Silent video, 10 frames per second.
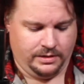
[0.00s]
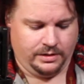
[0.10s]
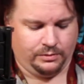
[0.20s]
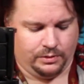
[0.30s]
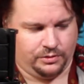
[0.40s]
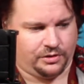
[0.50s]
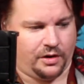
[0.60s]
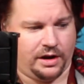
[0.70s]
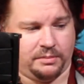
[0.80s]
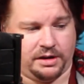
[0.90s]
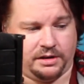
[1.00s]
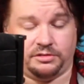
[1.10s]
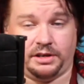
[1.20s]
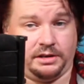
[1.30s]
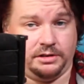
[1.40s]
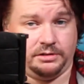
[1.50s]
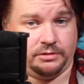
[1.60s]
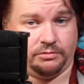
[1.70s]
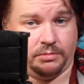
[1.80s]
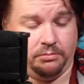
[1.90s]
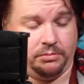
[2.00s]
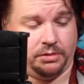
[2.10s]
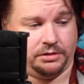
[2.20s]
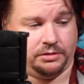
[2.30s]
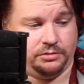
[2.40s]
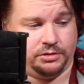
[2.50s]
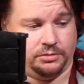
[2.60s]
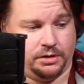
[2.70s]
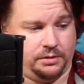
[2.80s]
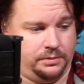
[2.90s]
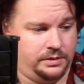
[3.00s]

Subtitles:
Whereas I'm an executive member, don't you know?